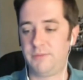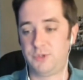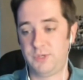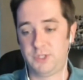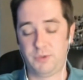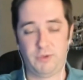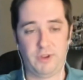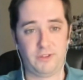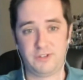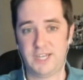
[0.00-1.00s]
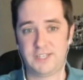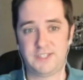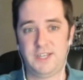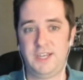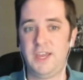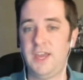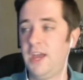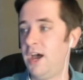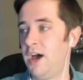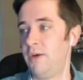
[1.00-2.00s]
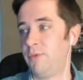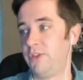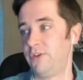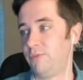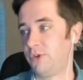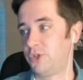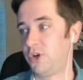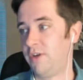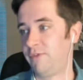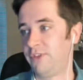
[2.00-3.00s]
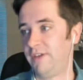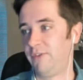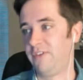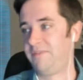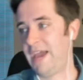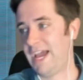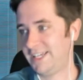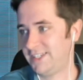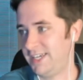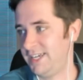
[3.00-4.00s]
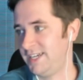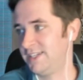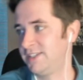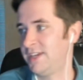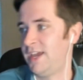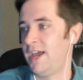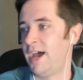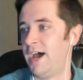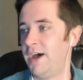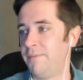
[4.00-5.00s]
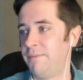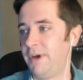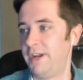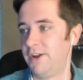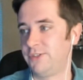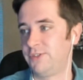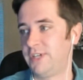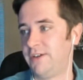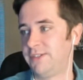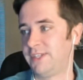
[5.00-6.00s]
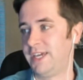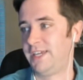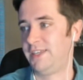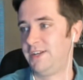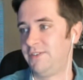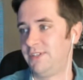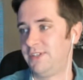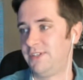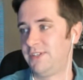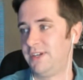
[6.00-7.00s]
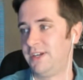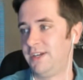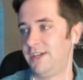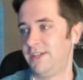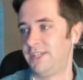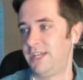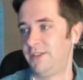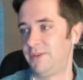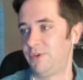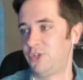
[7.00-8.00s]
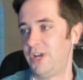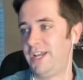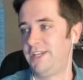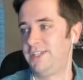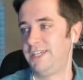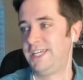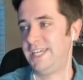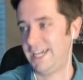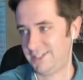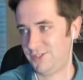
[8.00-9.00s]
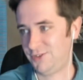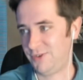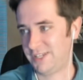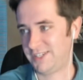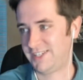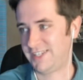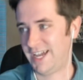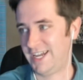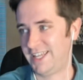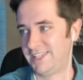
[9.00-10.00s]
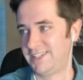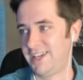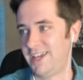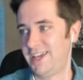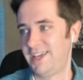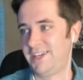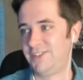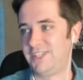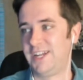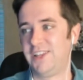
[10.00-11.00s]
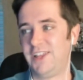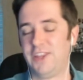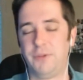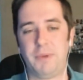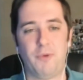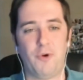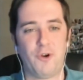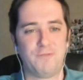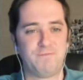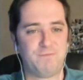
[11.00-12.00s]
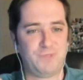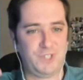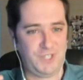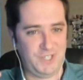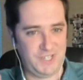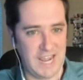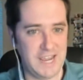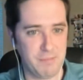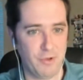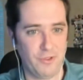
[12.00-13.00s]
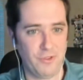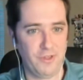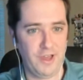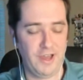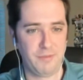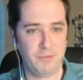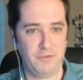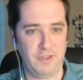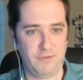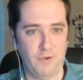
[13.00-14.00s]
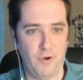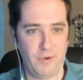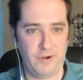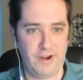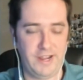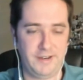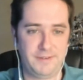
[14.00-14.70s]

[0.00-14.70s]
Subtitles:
doing so with regular testing, whether what your comfort level of masking is, but it also sounds like this is a state that we're trying to get to as a society that's, you said, a little bit more stable moving forward, right?